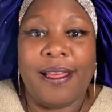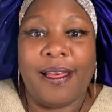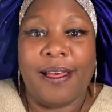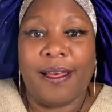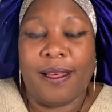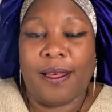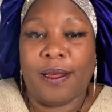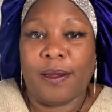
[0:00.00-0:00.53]

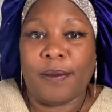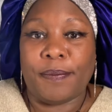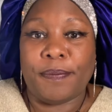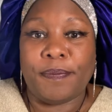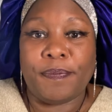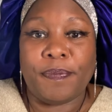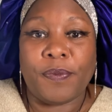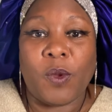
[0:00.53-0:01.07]
Um,
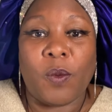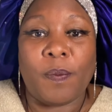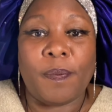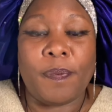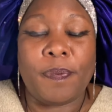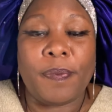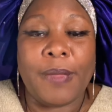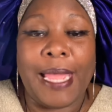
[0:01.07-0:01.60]

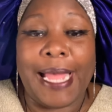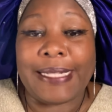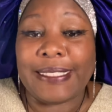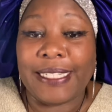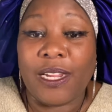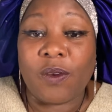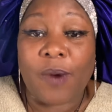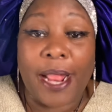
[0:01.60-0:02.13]
I
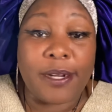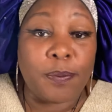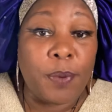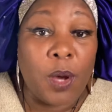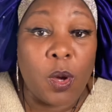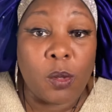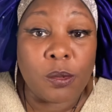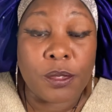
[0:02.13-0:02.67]
did write a
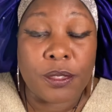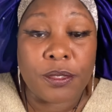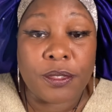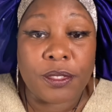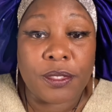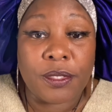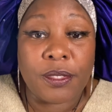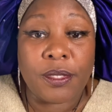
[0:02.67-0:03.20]

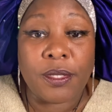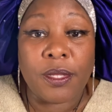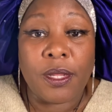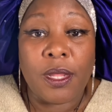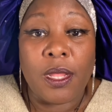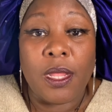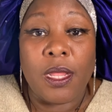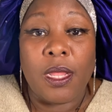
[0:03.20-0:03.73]
post
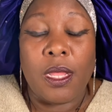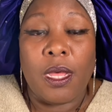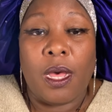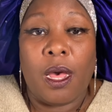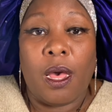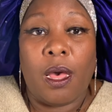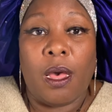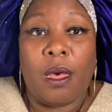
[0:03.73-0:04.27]

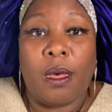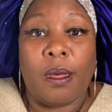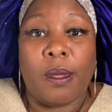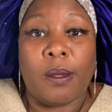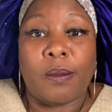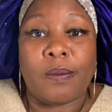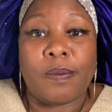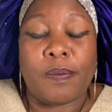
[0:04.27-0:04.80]

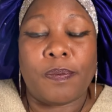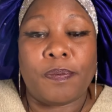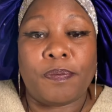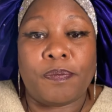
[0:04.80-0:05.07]
um,